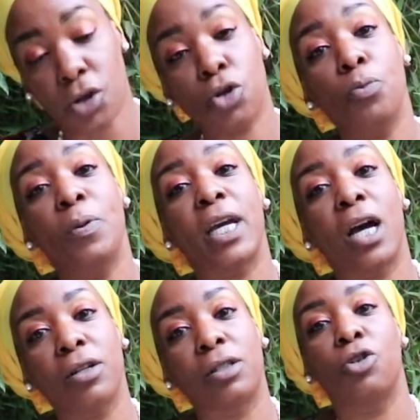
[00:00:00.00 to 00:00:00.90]
to be
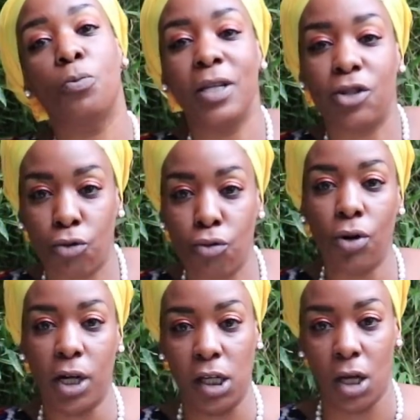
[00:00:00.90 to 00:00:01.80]

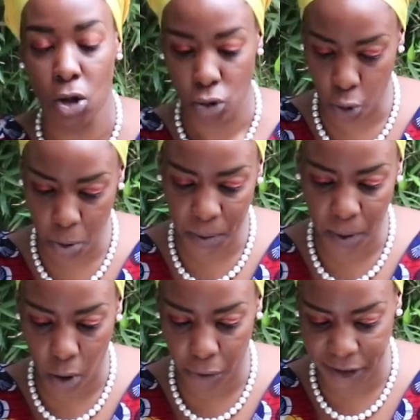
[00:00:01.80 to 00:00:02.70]
truly who we were
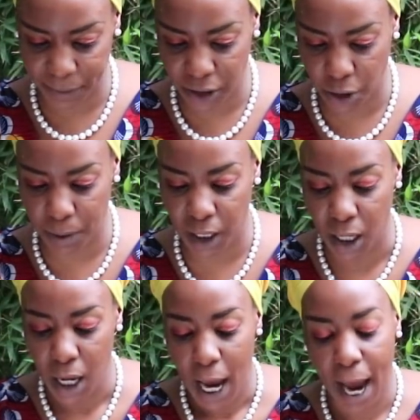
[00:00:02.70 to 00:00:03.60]
always meant to be.
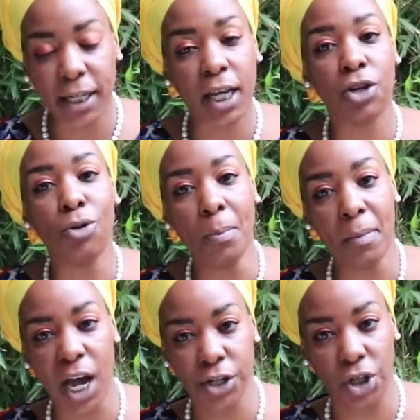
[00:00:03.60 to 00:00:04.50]
And can you
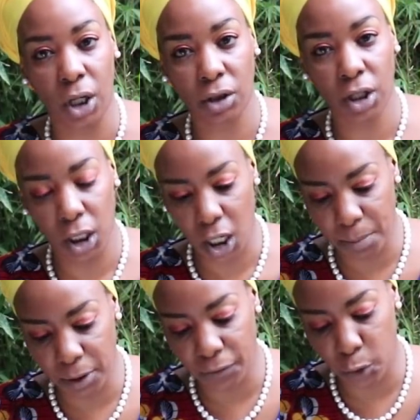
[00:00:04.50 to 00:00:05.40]
imagine that a
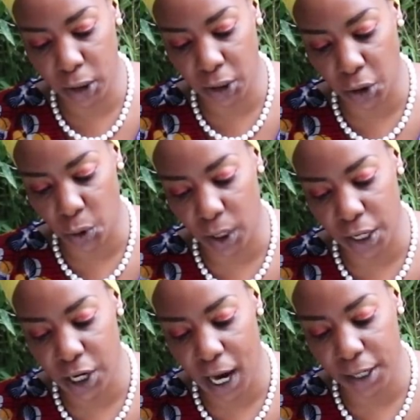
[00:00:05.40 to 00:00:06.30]
couple of weeks ago,
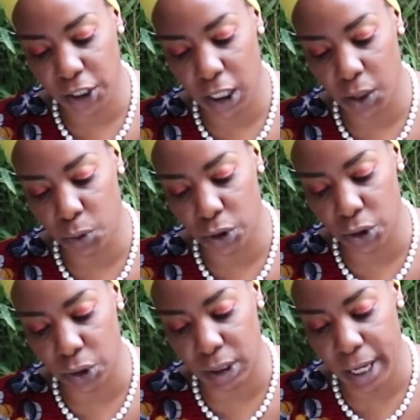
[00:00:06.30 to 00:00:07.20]
Kenya actually was
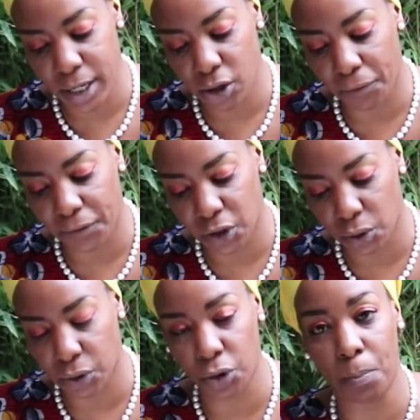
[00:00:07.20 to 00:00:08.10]
to send
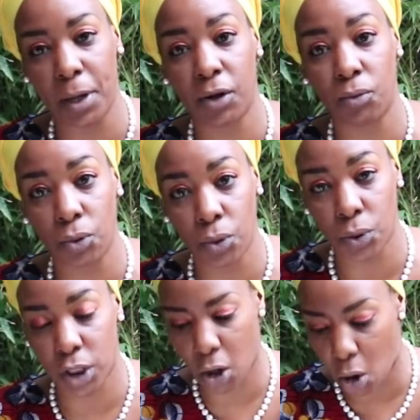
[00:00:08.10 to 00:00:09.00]
officials to
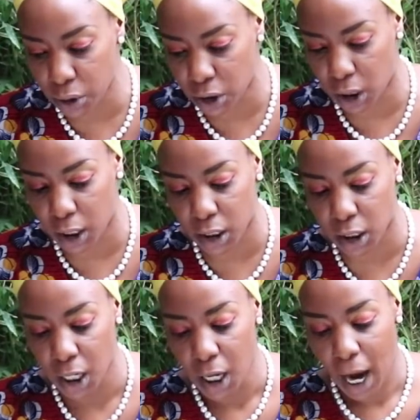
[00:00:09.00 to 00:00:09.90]
Beirut consulate
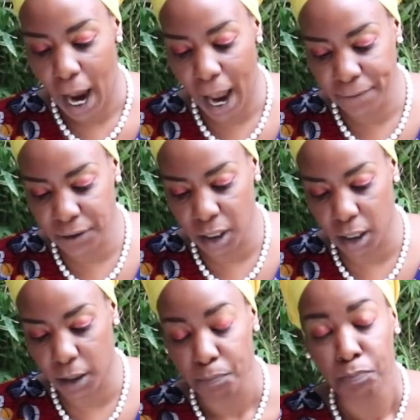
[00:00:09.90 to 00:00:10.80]

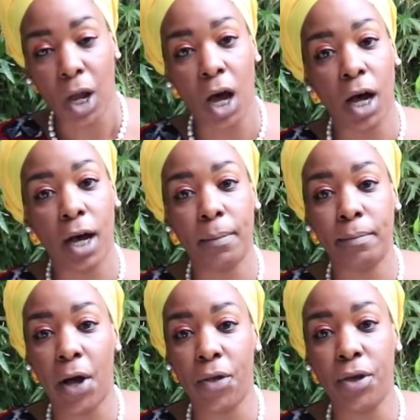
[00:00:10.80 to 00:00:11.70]
after
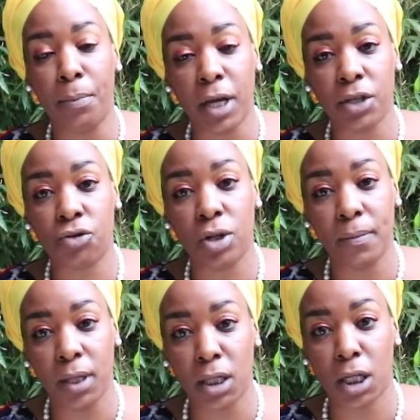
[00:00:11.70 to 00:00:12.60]
the mainstream
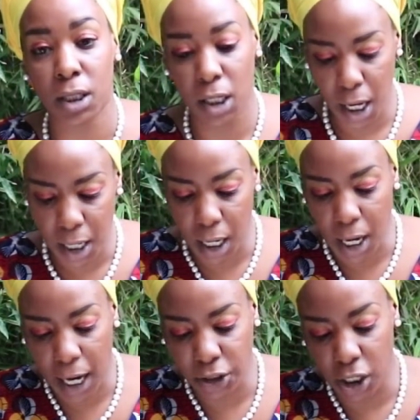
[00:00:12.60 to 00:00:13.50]
media, CNN,
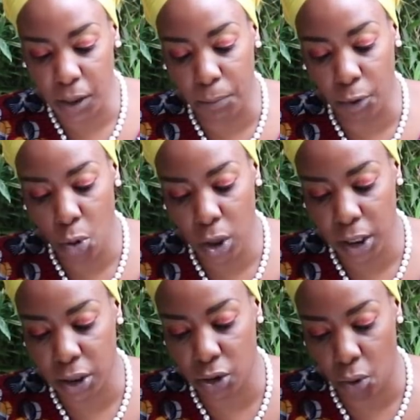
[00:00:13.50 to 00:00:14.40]
actually broke a
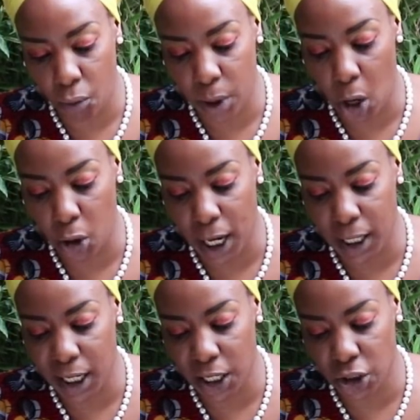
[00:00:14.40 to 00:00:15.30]
story on
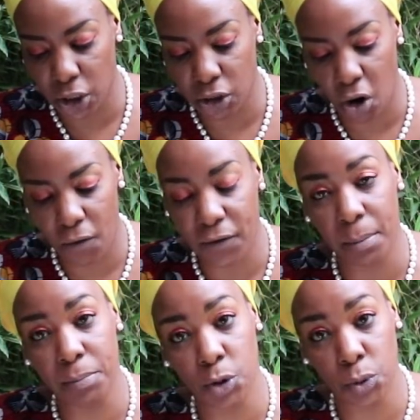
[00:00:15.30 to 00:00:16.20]
allegations of
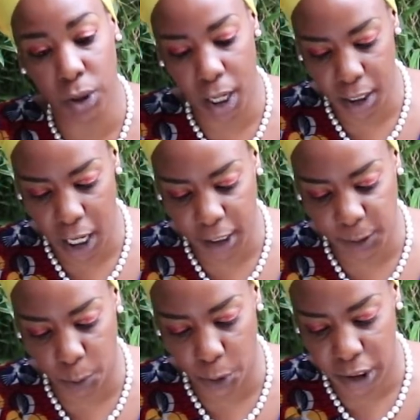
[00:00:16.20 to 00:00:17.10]
abuse and
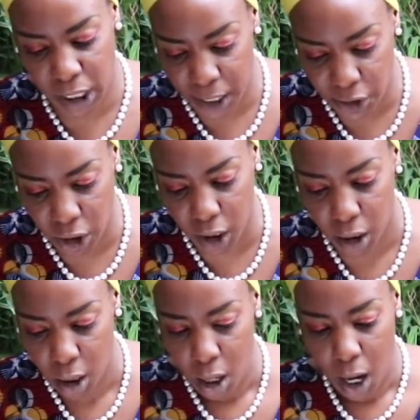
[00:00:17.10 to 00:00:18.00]
exploitation.
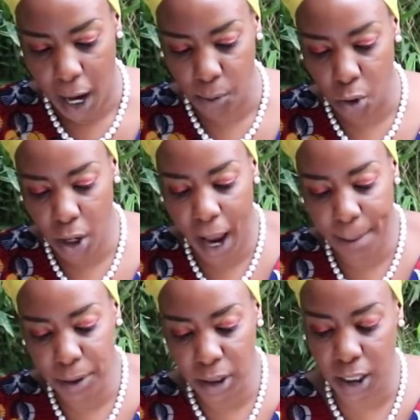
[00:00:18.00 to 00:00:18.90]
And what
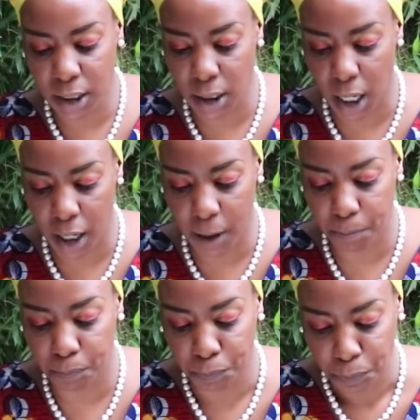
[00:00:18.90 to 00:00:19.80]
happened is
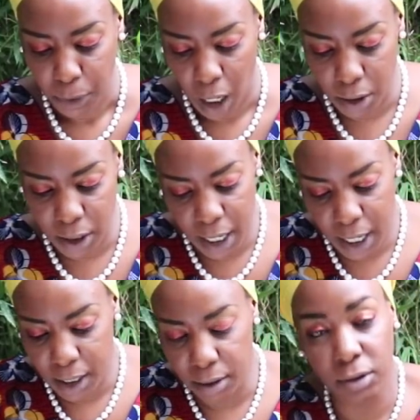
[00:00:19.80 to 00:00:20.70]
over
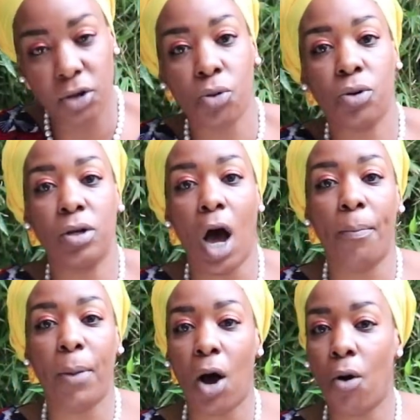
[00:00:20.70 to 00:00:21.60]

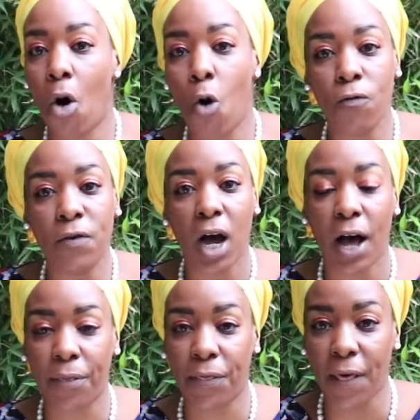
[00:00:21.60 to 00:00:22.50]

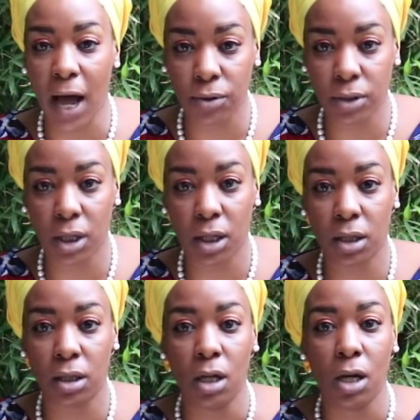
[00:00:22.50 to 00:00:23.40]

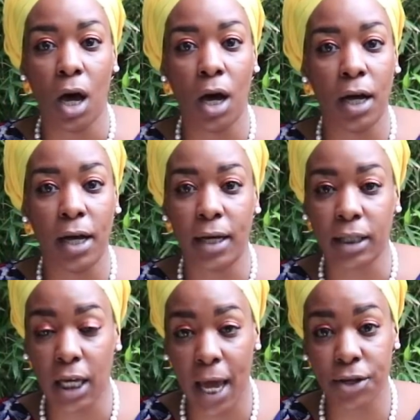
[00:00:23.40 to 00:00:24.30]
1,000
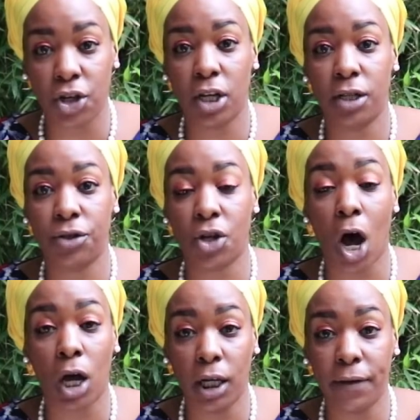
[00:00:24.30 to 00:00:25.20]
Kenyans
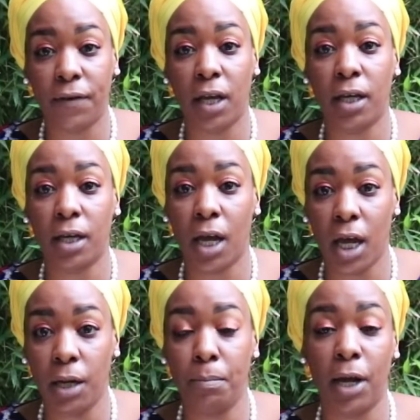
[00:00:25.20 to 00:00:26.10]
are living
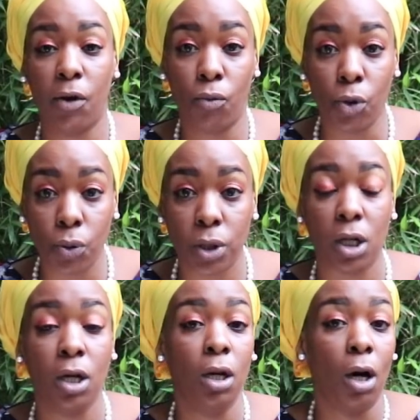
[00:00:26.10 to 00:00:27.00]
in Beirut.
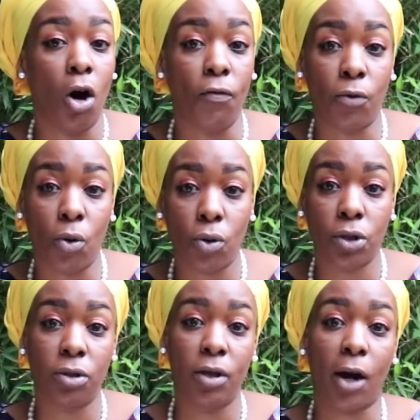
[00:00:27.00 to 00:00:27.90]
Of
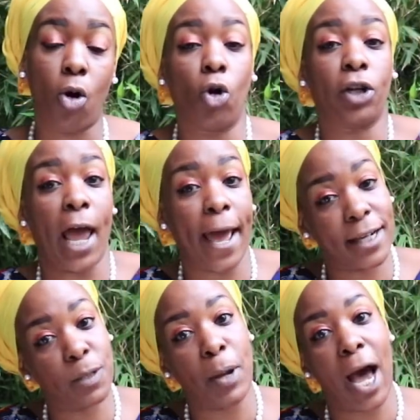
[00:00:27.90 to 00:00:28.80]
course, they're called
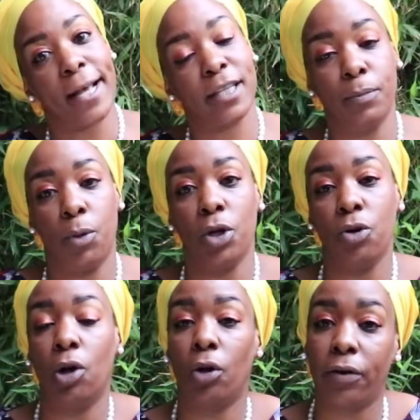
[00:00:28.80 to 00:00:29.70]
expats, but we
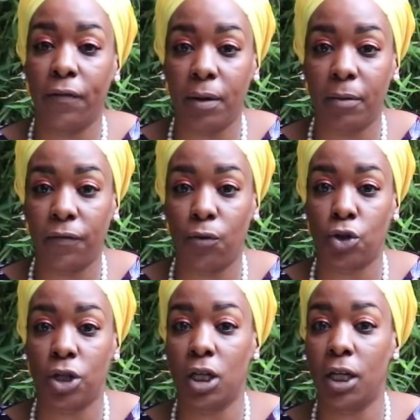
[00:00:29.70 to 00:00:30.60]
know a lot of them,
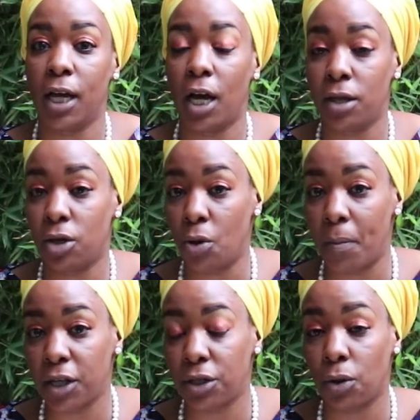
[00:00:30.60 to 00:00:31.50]
unfortunately, are either
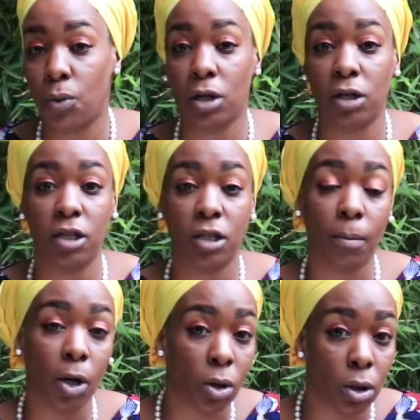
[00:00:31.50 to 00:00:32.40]
domestic workers,
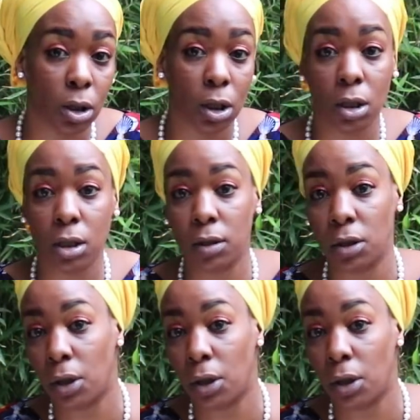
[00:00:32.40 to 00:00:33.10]
some are called girls,